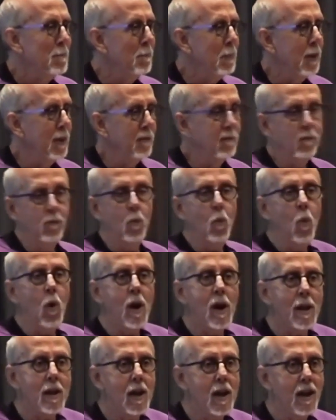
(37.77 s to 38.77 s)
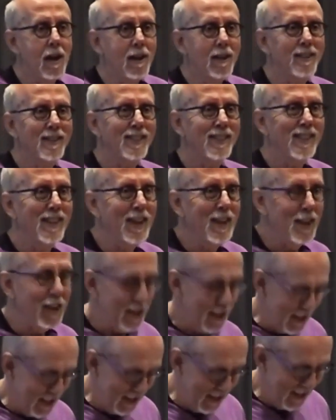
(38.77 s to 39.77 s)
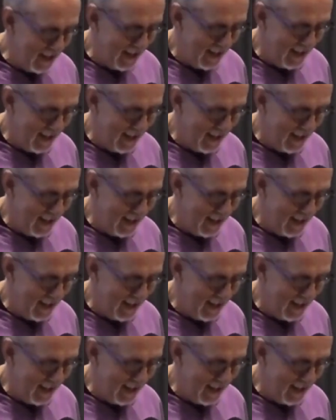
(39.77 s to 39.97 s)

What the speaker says: but voila. And